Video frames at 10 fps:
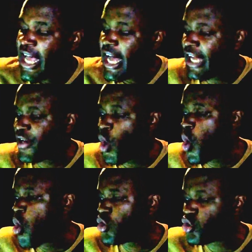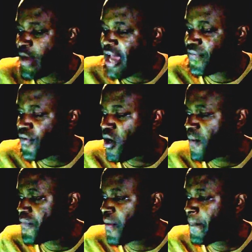an old track
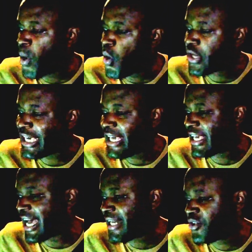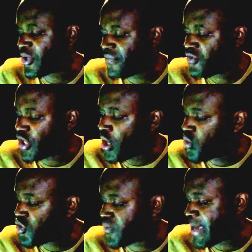from your boy King Khaligraph
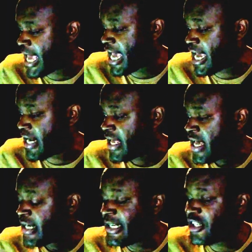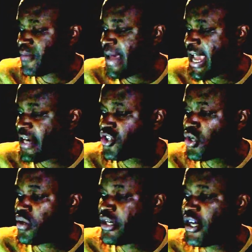Jones, man. This man
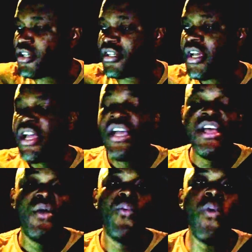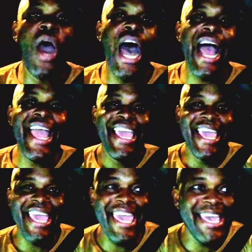showed us why
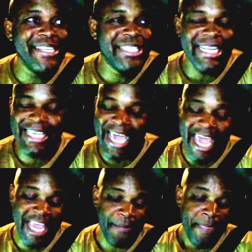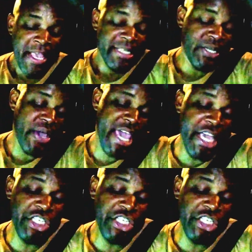he is the king. So he